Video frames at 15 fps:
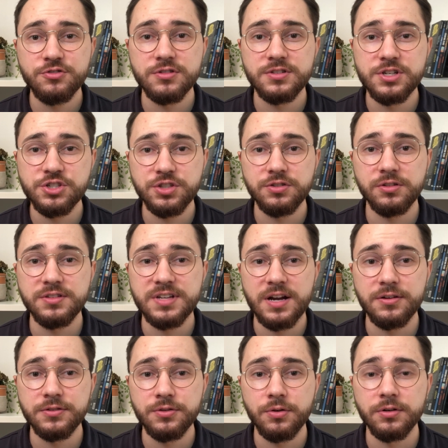traditional
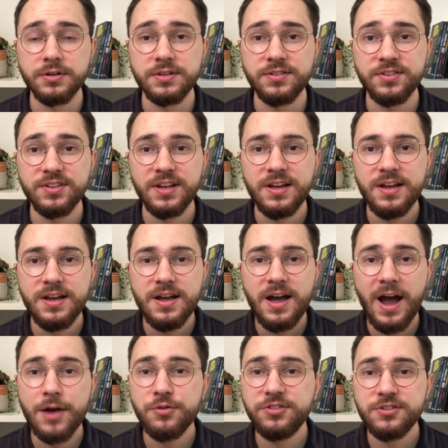territories.
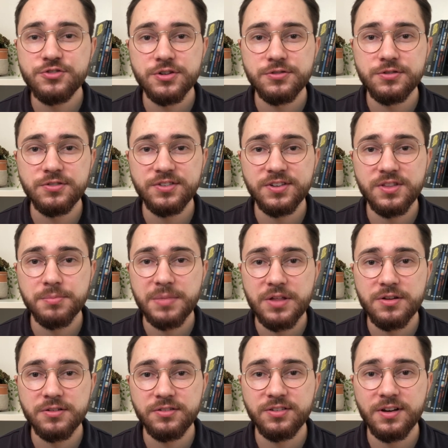I was introduced to the
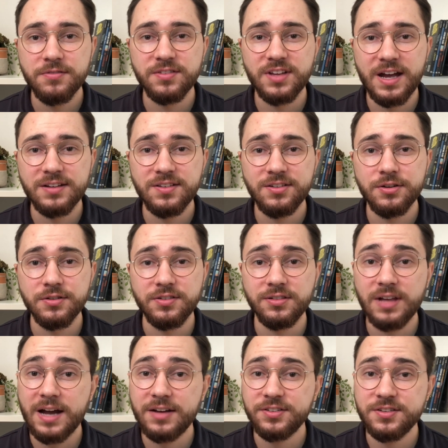Mothers of Xsan series
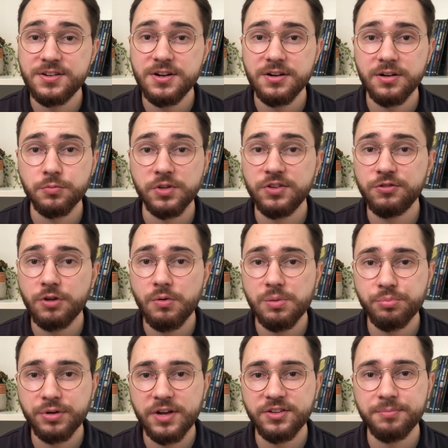last year and was so
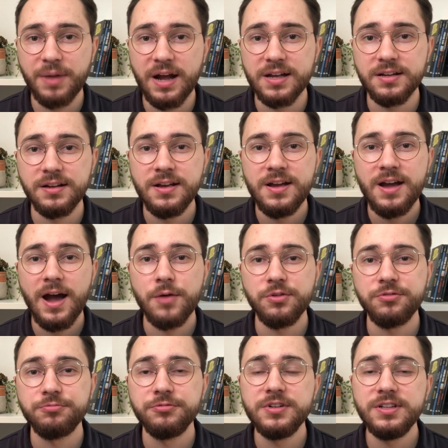impressed by it. I
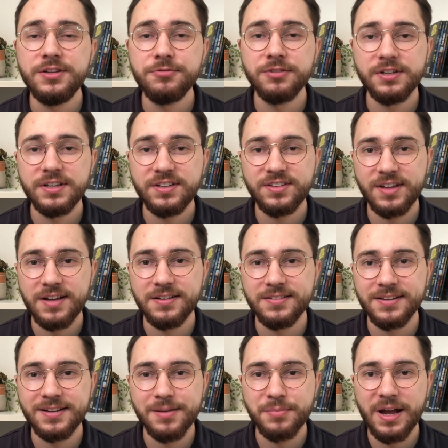was really, really excited
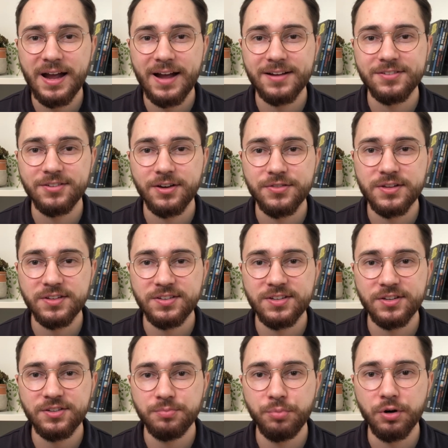to get my hands on this
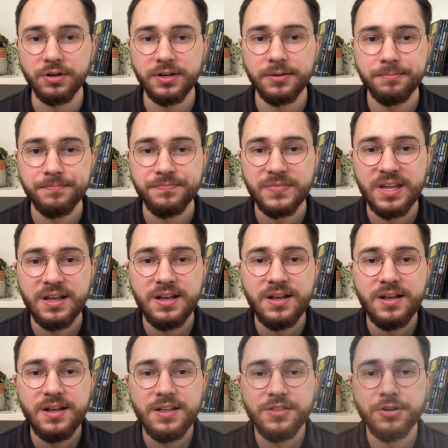sixth book
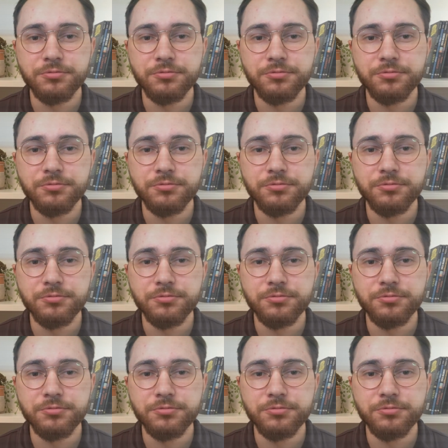the